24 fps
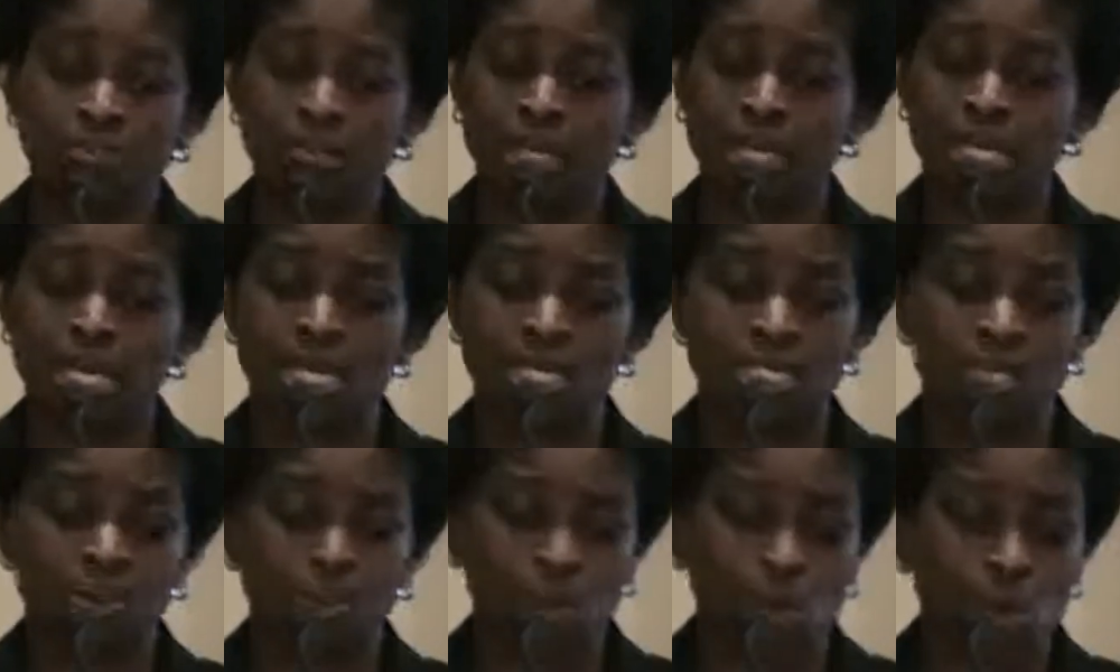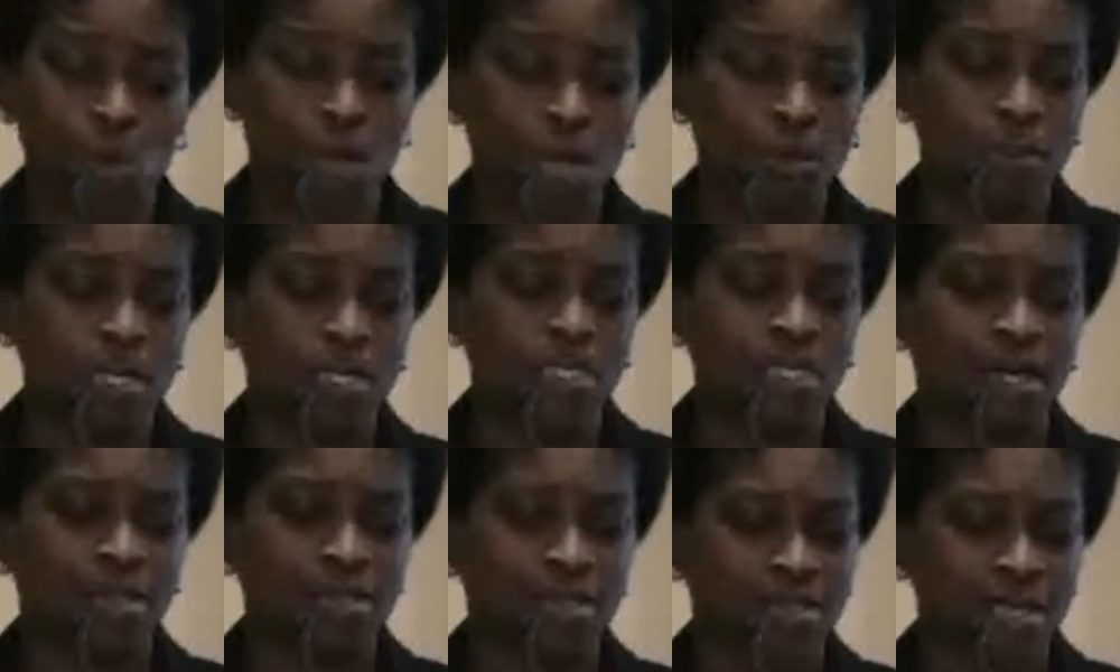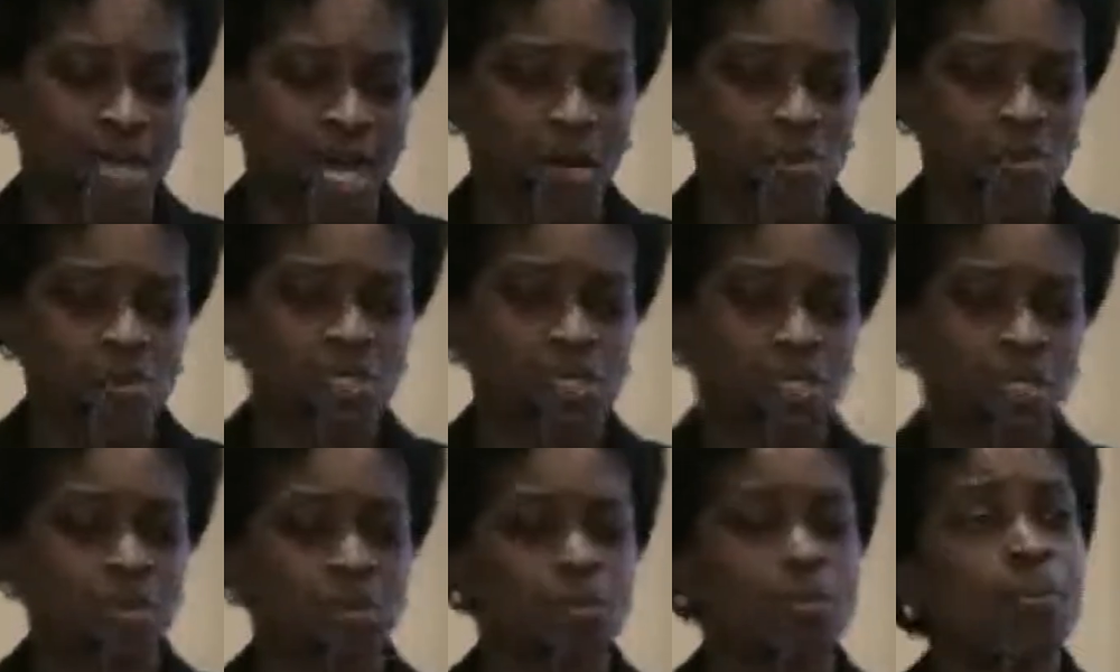meaning deployment,
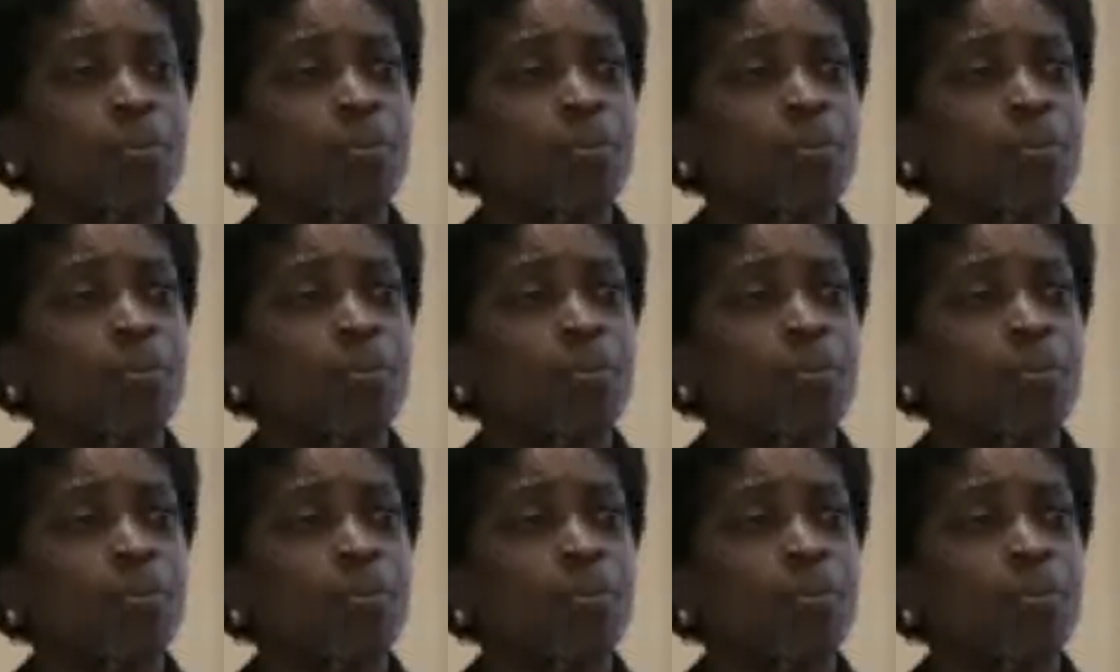adoption,